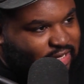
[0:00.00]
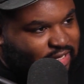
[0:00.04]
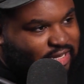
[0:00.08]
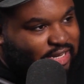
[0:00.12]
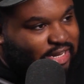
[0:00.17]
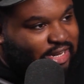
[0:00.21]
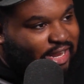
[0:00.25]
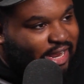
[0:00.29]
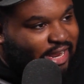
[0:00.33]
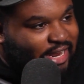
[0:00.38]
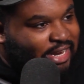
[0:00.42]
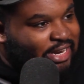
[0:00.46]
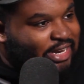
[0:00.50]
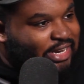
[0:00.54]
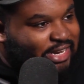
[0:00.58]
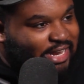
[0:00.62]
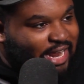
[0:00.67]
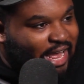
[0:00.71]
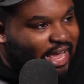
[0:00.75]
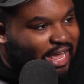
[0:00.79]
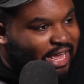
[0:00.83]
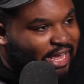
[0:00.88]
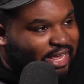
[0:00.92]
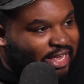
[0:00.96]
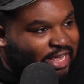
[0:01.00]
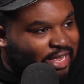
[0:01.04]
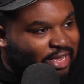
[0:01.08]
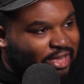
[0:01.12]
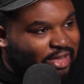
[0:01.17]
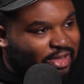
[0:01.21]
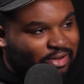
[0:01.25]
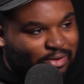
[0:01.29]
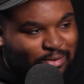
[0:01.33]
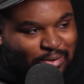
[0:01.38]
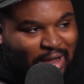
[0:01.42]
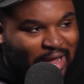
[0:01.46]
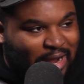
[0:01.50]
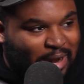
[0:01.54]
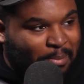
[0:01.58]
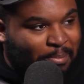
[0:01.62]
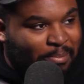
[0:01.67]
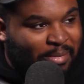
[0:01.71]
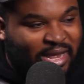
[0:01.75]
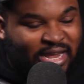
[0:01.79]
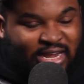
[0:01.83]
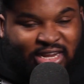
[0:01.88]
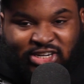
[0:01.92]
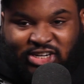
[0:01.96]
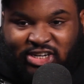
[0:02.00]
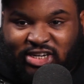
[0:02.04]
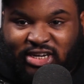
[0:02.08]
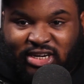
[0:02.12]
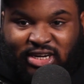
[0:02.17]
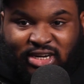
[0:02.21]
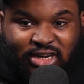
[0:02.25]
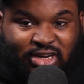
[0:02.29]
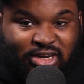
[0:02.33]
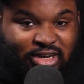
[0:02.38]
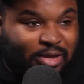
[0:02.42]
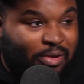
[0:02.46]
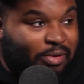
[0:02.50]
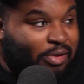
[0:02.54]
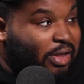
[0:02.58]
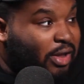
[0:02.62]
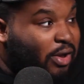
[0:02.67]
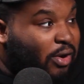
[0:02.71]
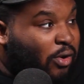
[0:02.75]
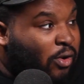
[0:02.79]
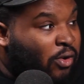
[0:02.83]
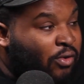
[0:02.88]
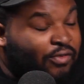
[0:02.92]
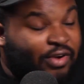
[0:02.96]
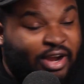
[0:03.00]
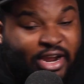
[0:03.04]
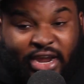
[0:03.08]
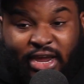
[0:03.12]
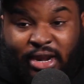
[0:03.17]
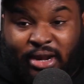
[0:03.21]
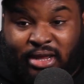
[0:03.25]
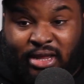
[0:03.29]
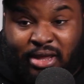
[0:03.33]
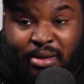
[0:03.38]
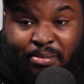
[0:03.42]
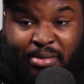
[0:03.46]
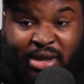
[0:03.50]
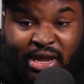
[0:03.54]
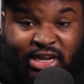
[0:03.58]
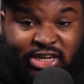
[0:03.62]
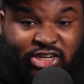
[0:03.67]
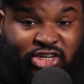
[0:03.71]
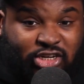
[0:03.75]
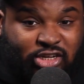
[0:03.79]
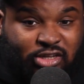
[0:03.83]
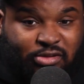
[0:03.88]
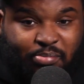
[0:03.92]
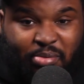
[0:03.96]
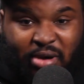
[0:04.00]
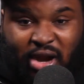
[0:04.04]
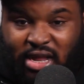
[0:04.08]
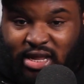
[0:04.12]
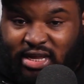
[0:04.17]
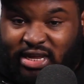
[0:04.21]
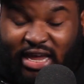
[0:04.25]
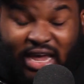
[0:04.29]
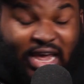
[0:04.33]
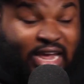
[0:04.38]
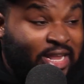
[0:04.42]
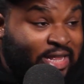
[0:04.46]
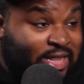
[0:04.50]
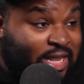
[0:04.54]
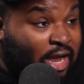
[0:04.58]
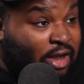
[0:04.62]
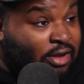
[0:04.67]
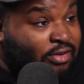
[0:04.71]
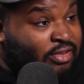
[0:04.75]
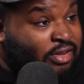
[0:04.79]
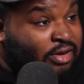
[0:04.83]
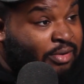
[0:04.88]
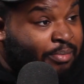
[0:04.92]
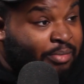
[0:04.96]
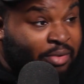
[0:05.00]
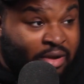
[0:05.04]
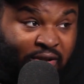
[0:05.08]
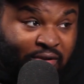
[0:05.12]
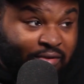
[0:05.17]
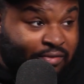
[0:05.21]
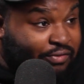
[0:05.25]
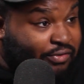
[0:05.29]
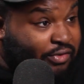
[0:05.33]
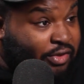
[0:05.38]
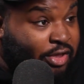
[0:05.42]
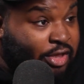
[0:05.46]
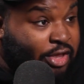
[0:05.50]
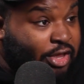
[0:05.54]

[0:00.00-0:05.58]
like debt. You got a mansion. Your overhead in your mansion is probably $8,000 a month.